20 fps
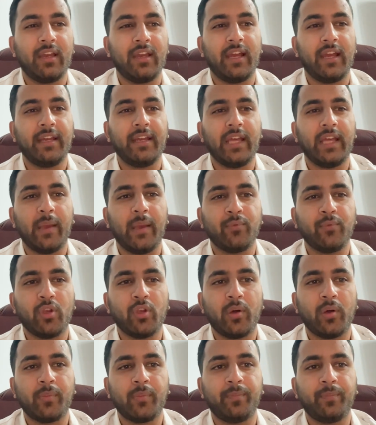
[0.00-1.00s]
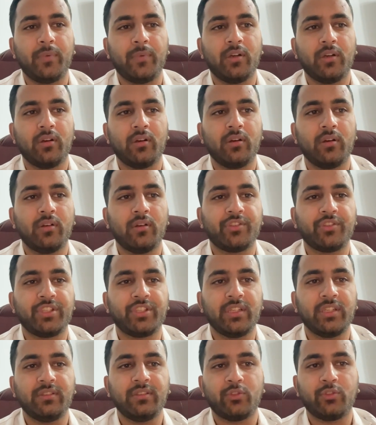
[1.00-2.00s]
and
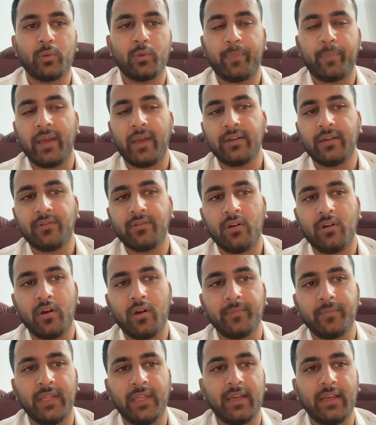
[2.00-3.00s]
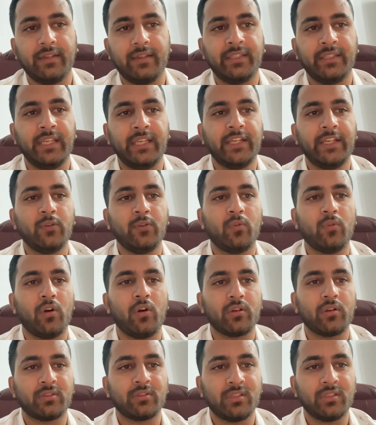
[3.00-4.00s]
absorption spectra of the native
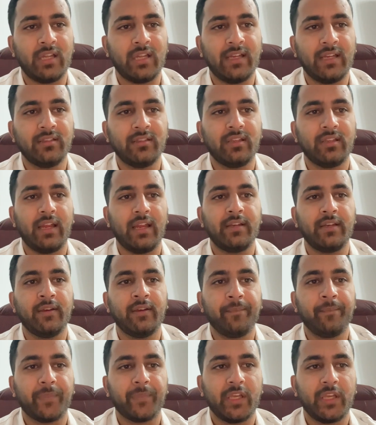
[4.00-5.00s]
oxidized and